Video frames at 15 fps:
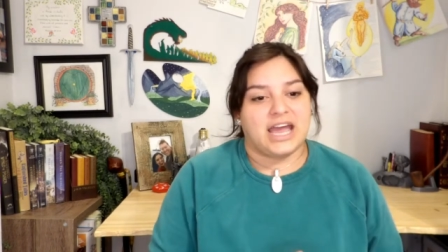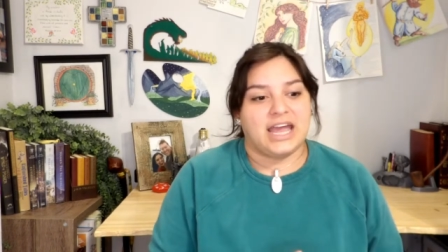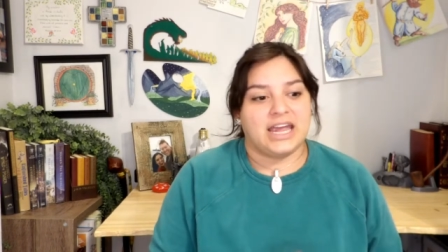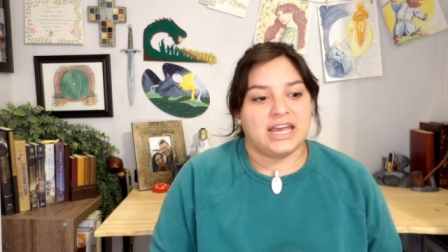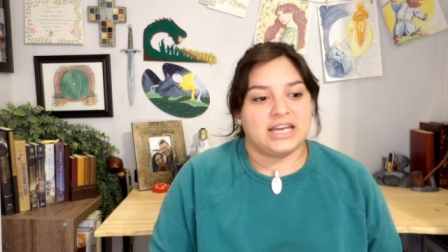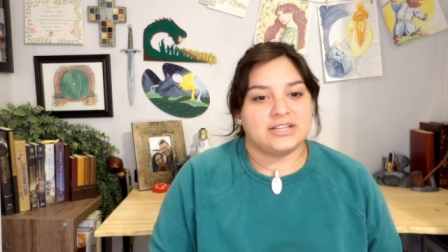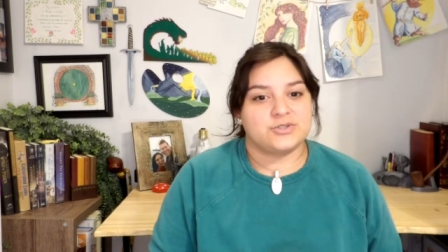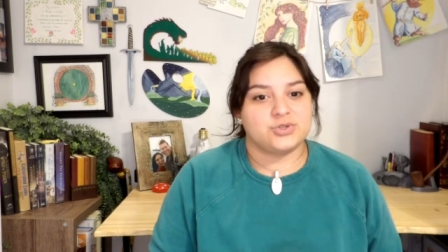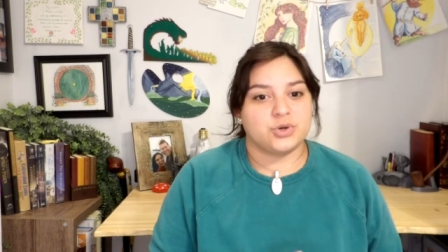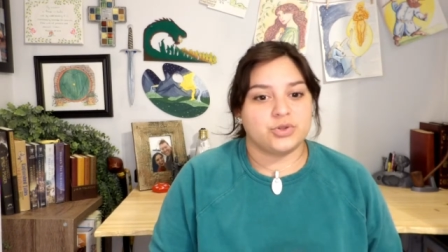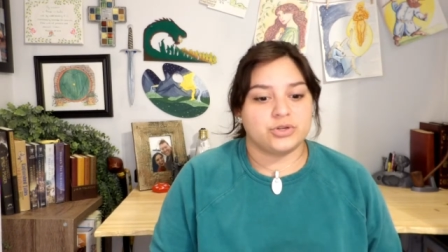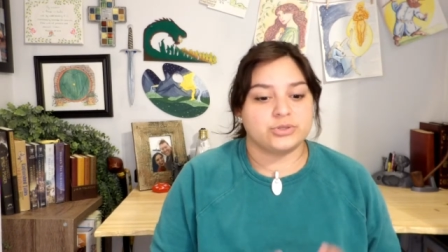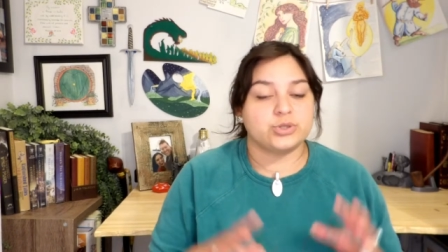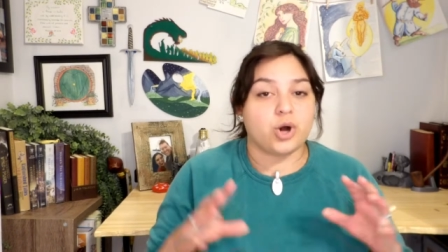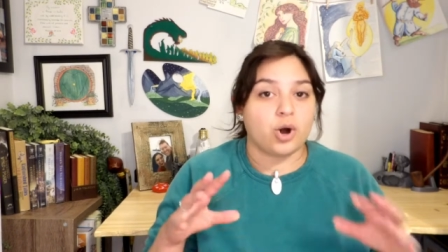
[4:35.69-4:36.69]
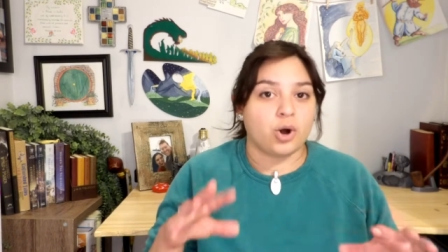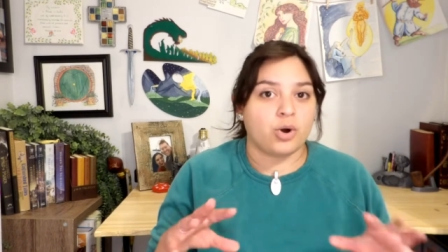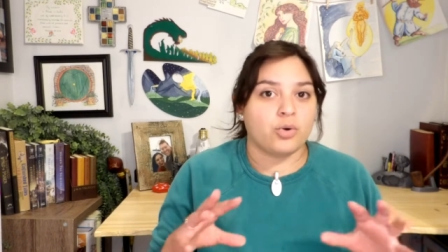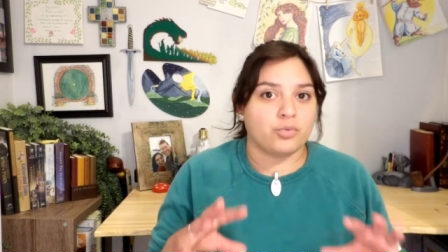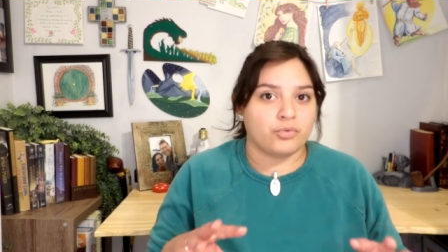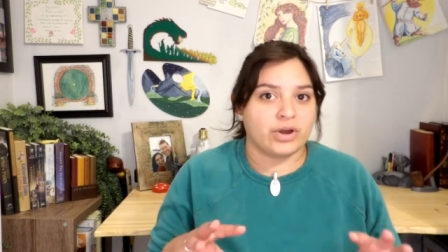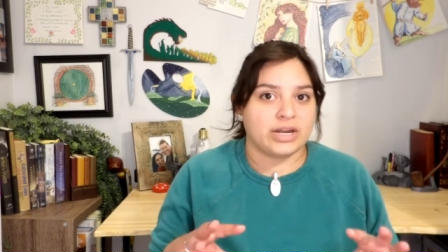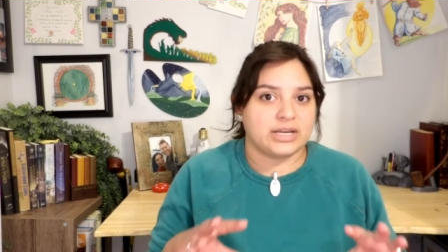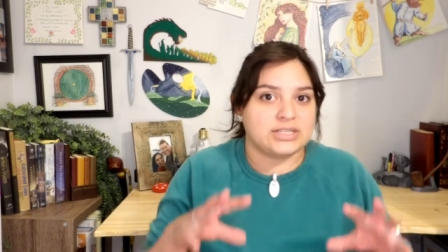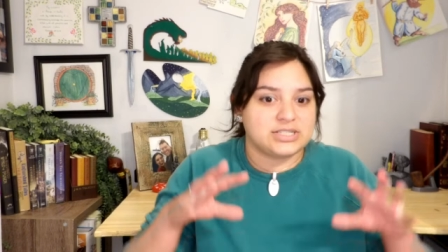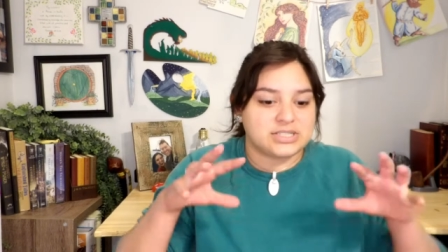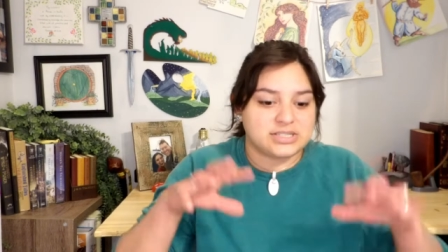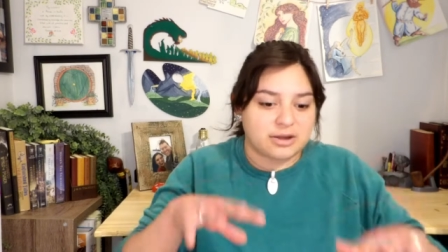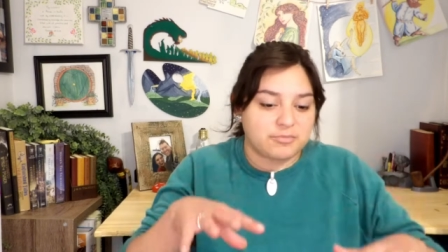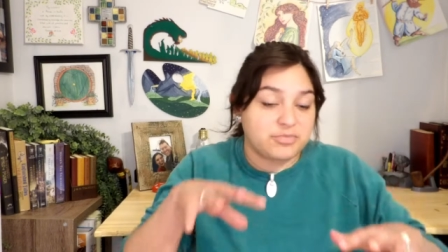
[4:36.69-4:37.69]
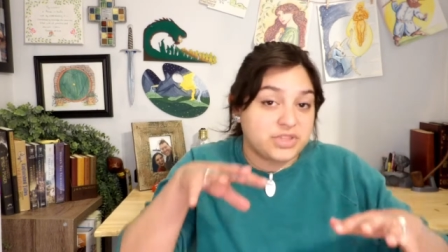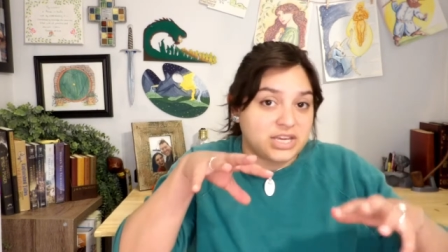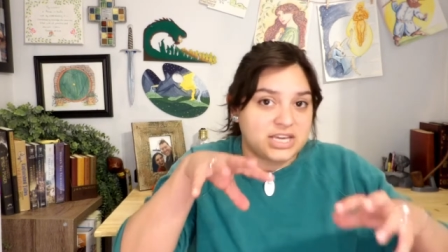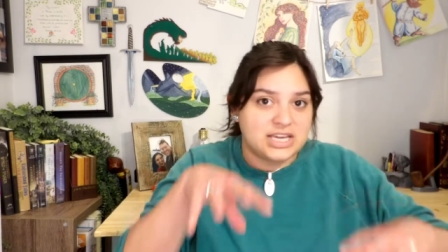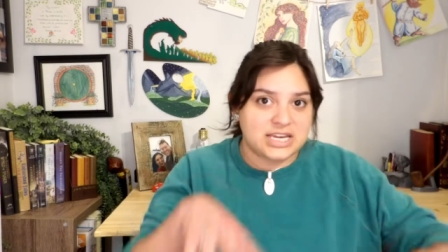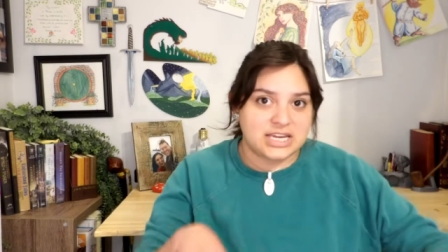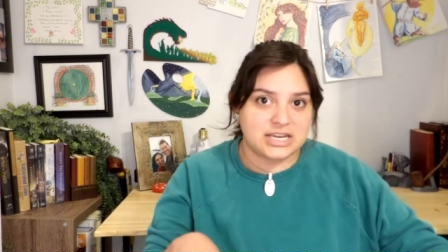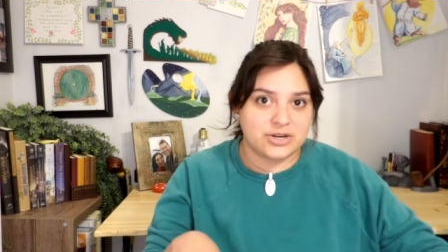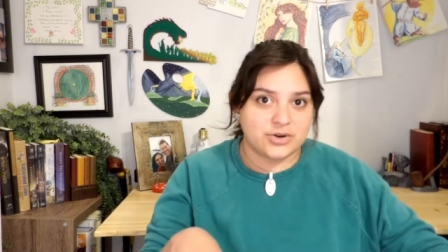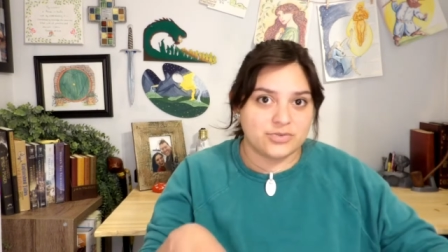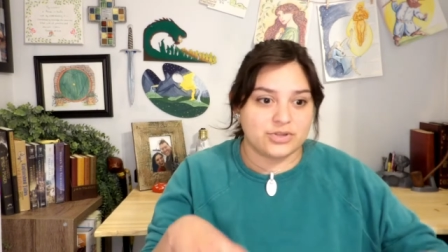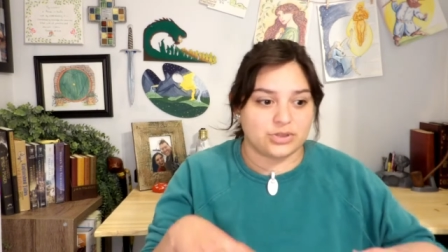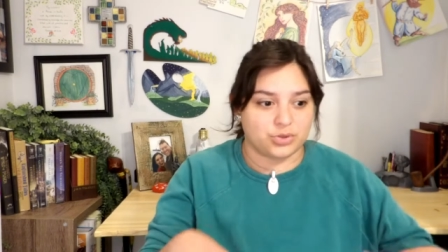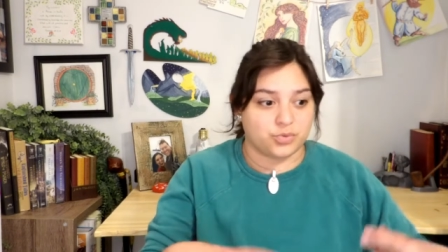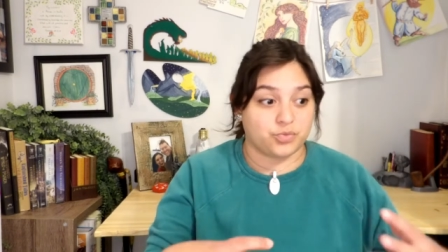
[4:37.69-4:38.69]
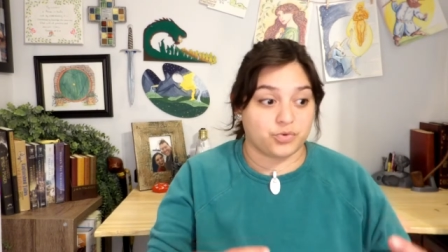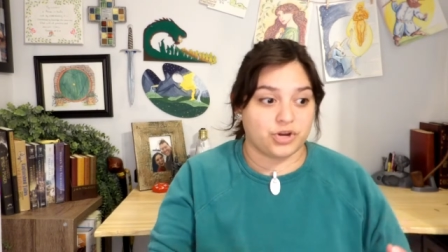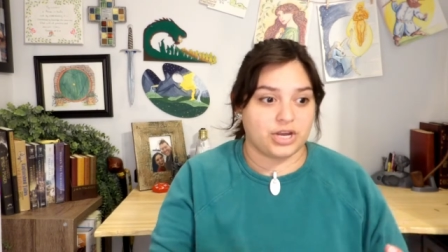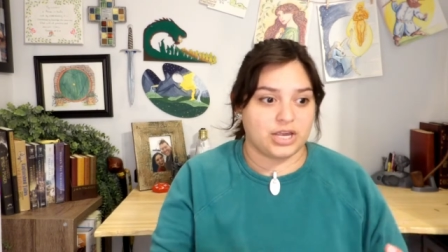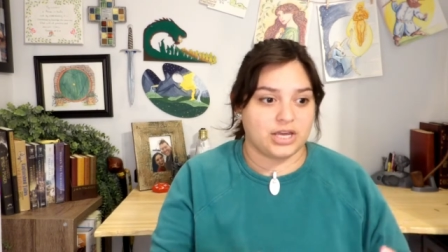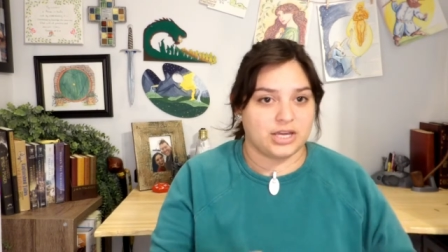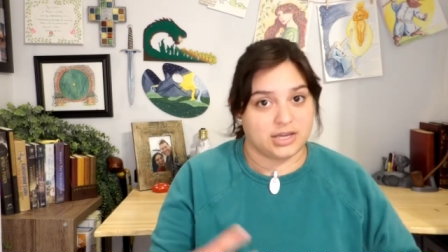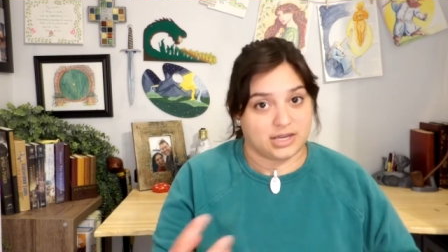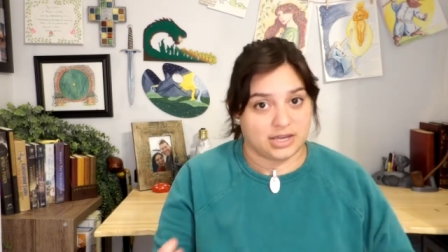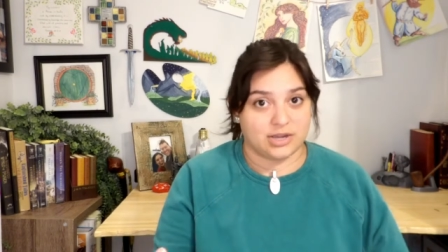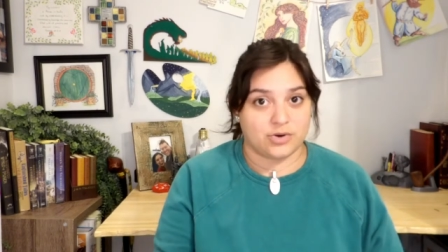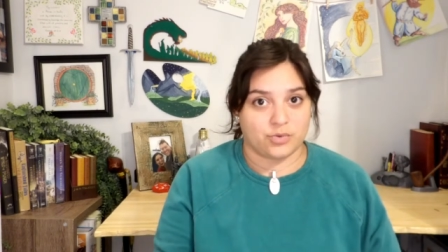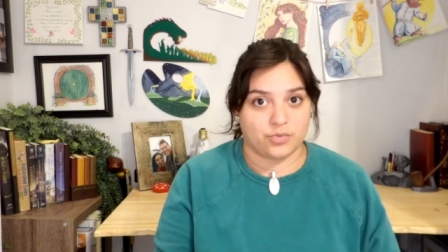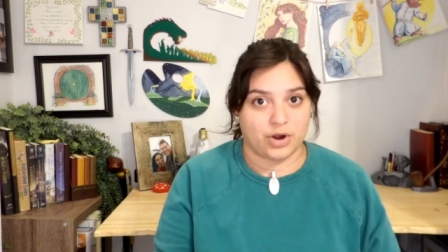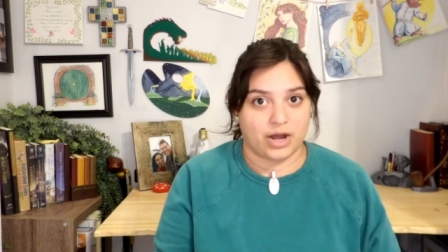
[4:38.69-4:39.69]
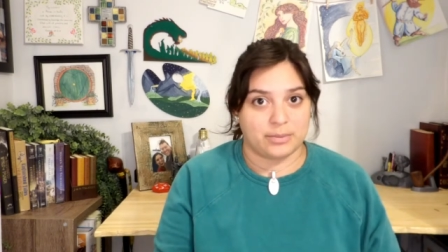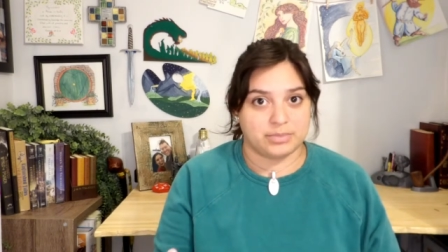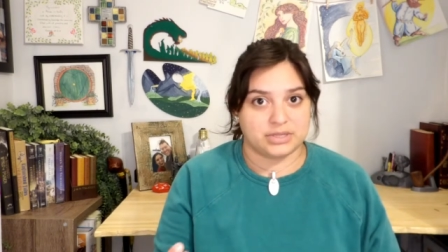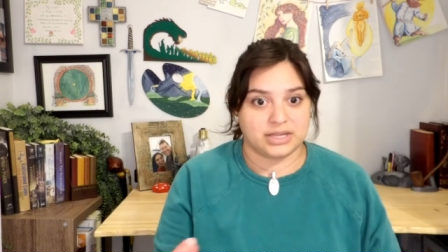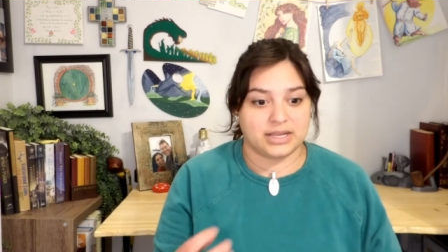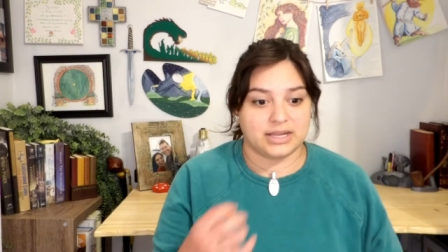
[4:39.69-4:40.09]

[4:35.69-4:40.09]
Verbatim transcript: And so there's already something here that the ring can corrupt.